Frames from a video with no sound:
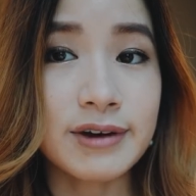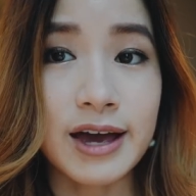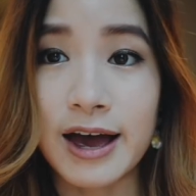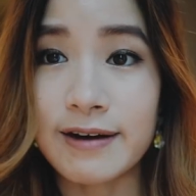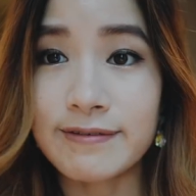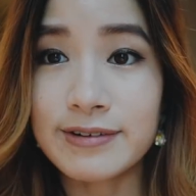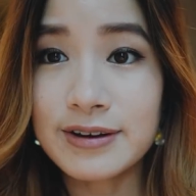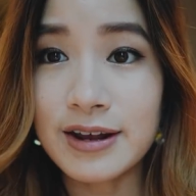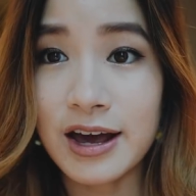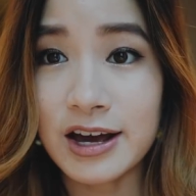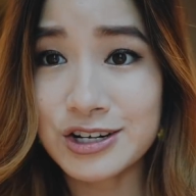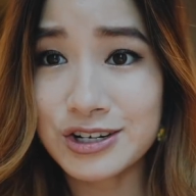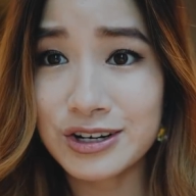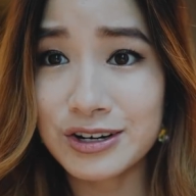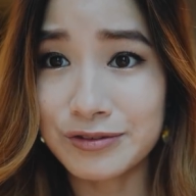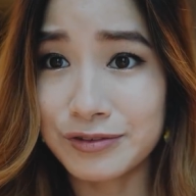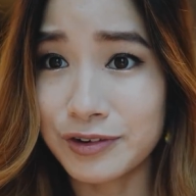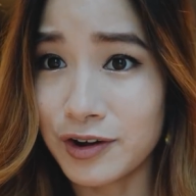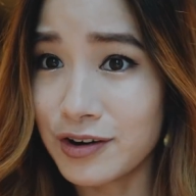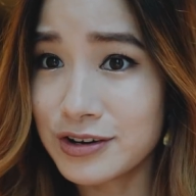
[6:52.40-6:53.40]
haven't
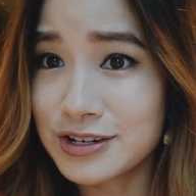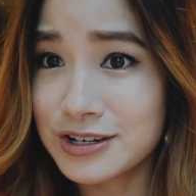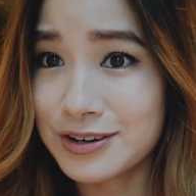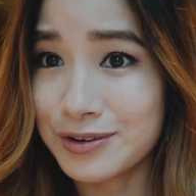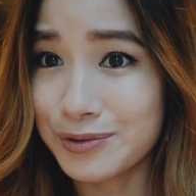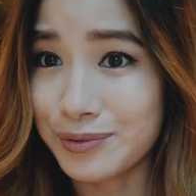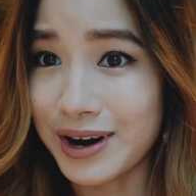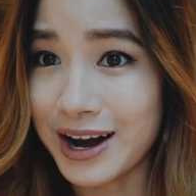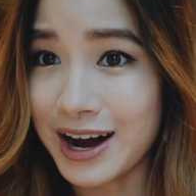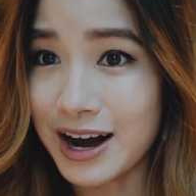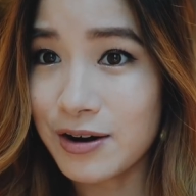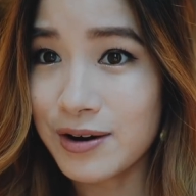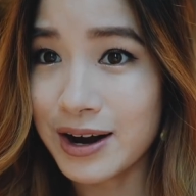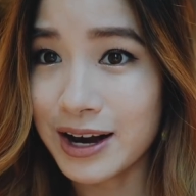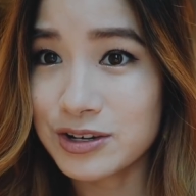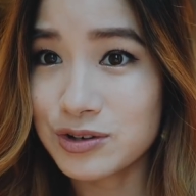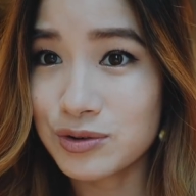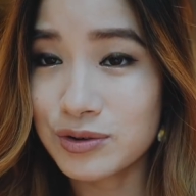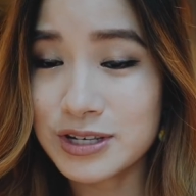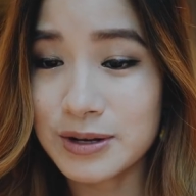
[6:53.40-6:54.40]
actually vlogged in a while.
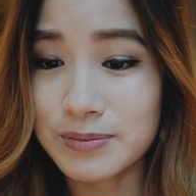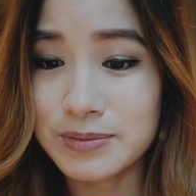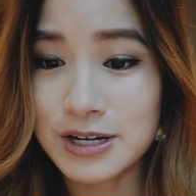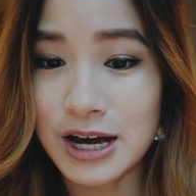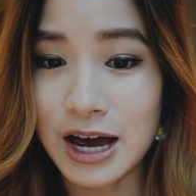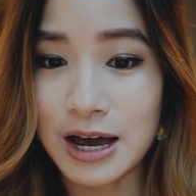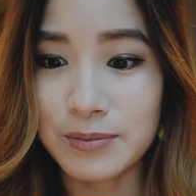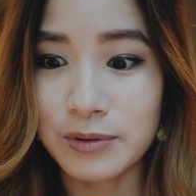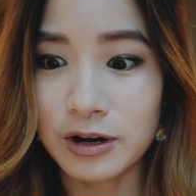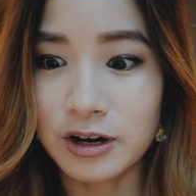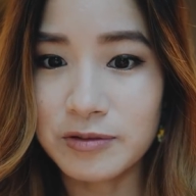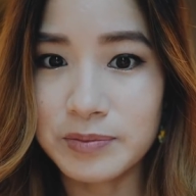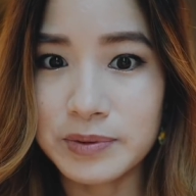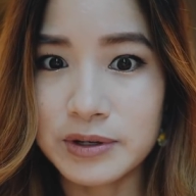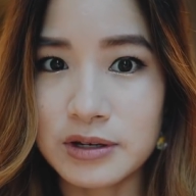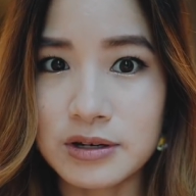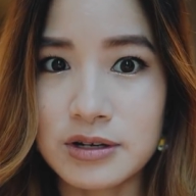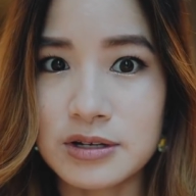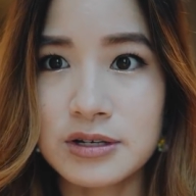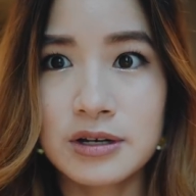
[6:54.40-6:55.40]
I took some time off
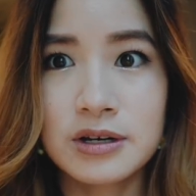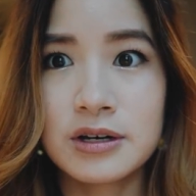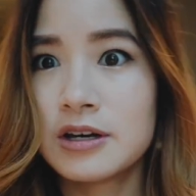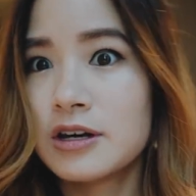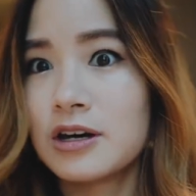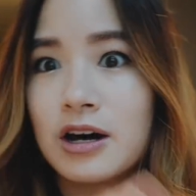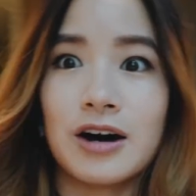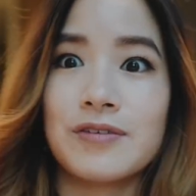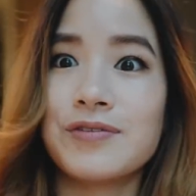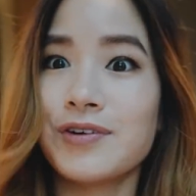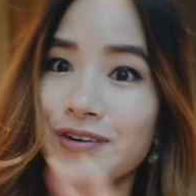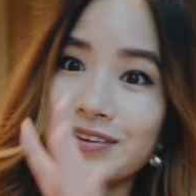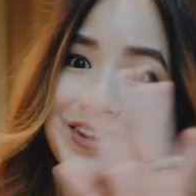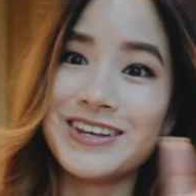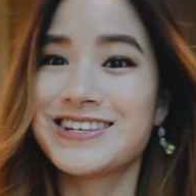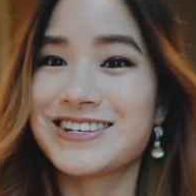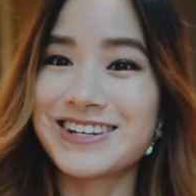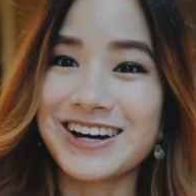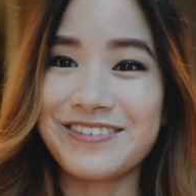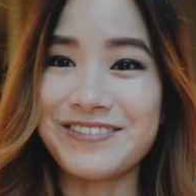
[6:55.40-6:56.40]
because of all
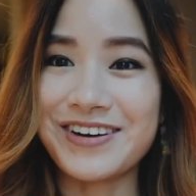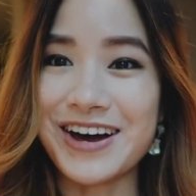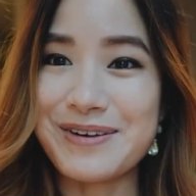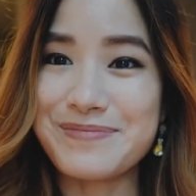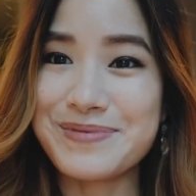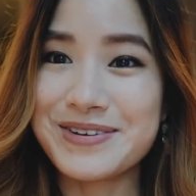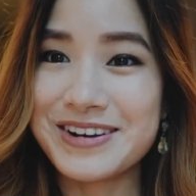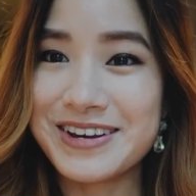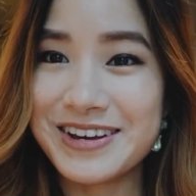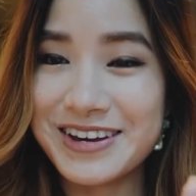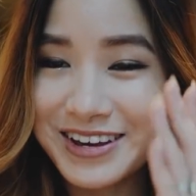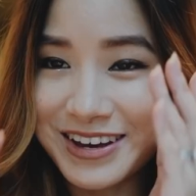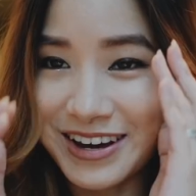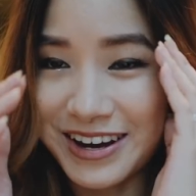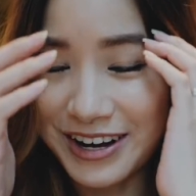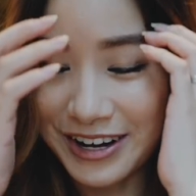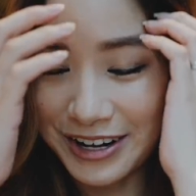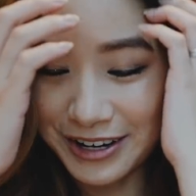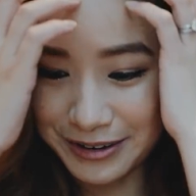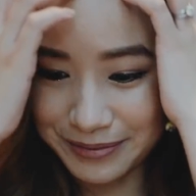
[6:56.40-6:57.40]
this stuff happening,
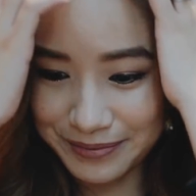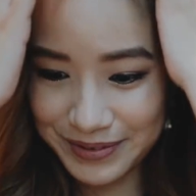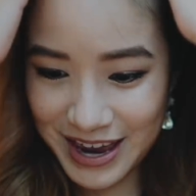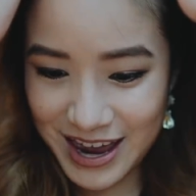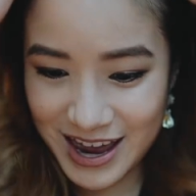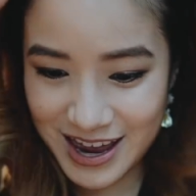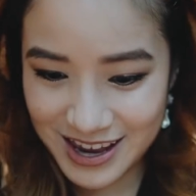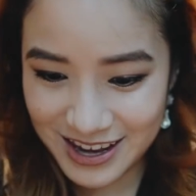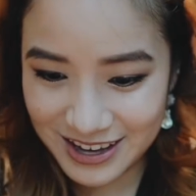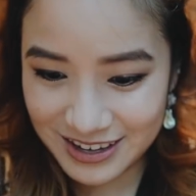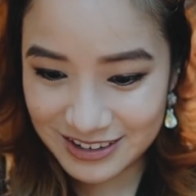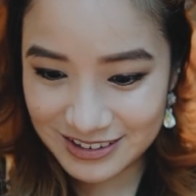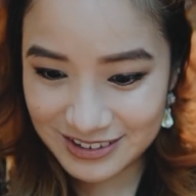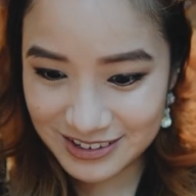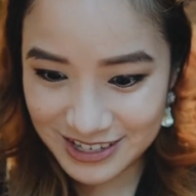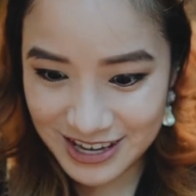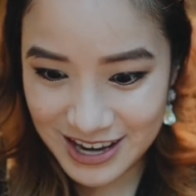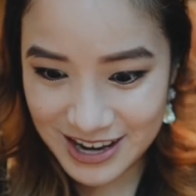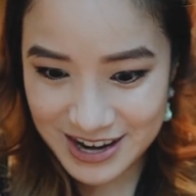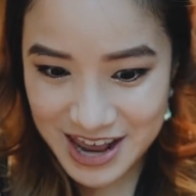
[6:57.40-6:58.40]
and
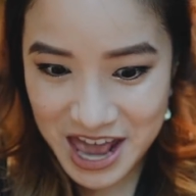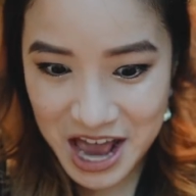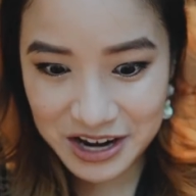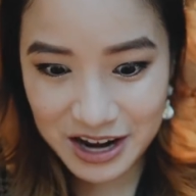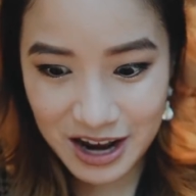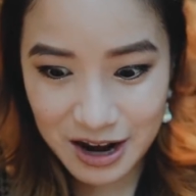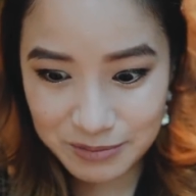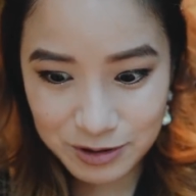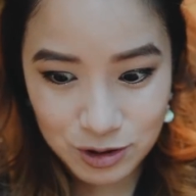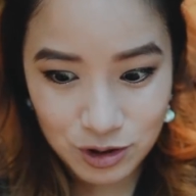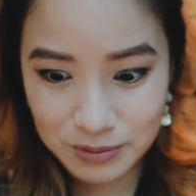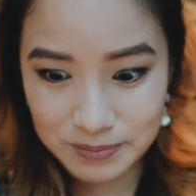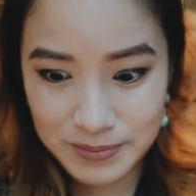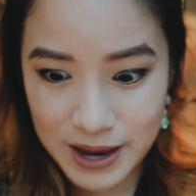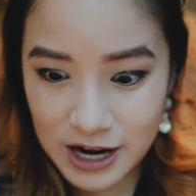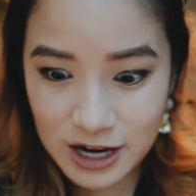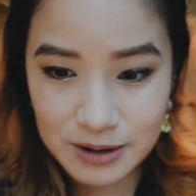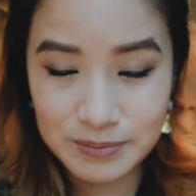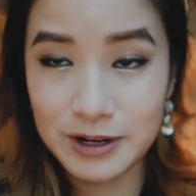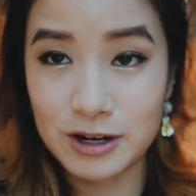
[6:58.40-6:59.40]
yeah, now that I'm going
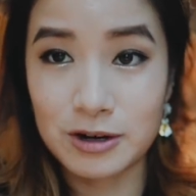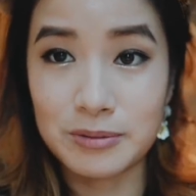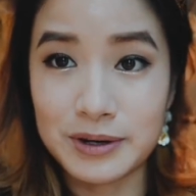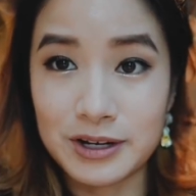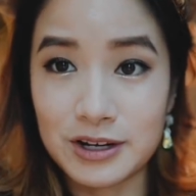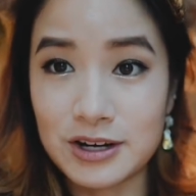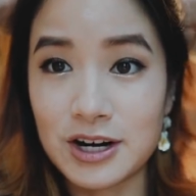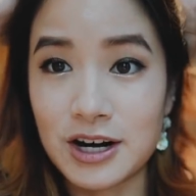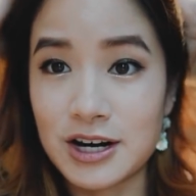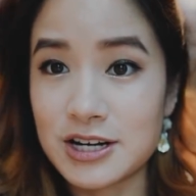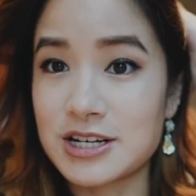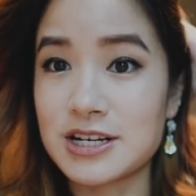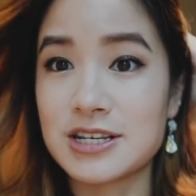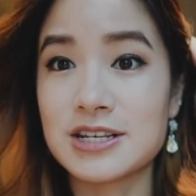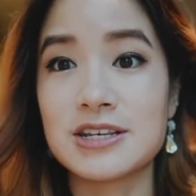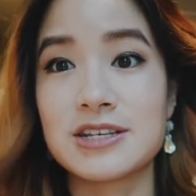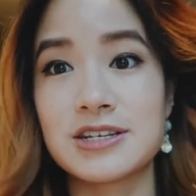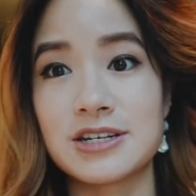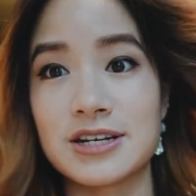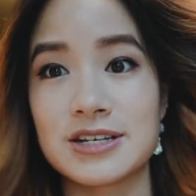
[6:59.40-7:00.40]
back, I'm like, oh my gosh, this
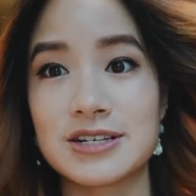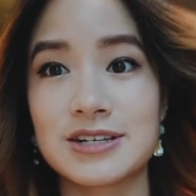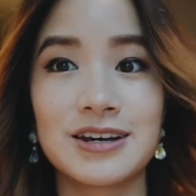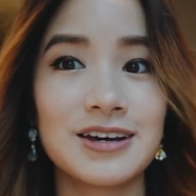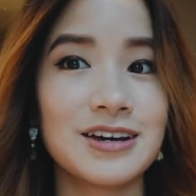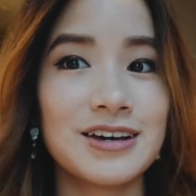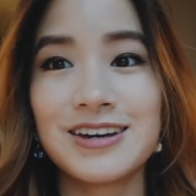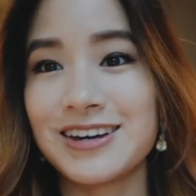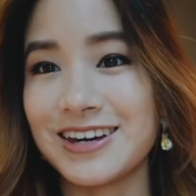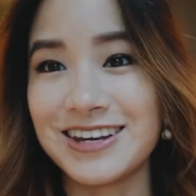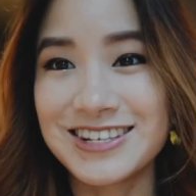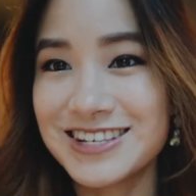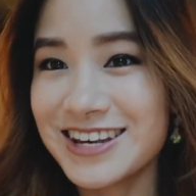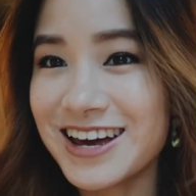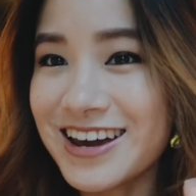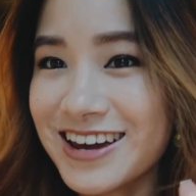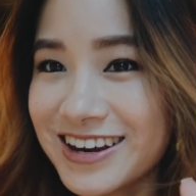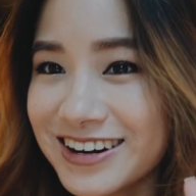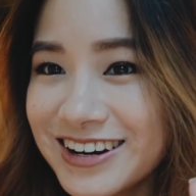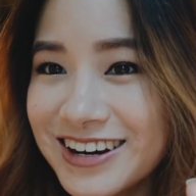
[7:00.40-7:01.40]
is just
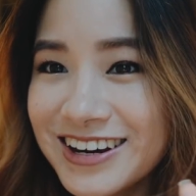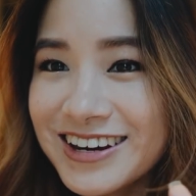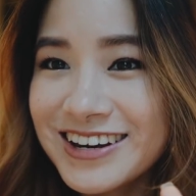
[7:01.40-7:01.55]
insane.